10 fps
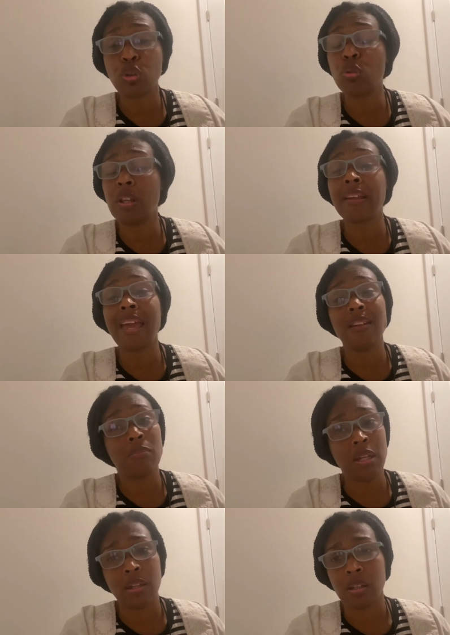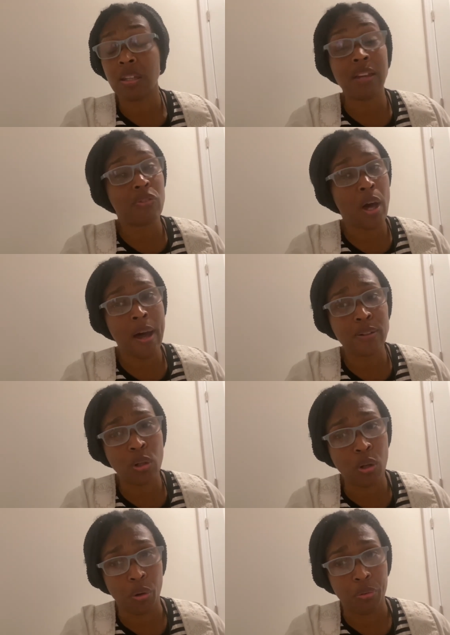look at me. Give God the
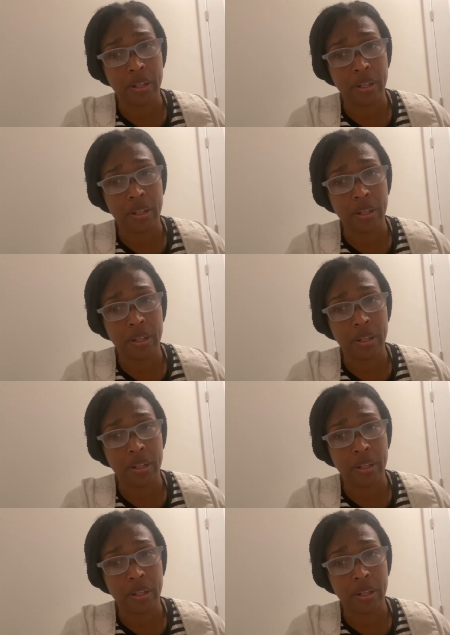glory.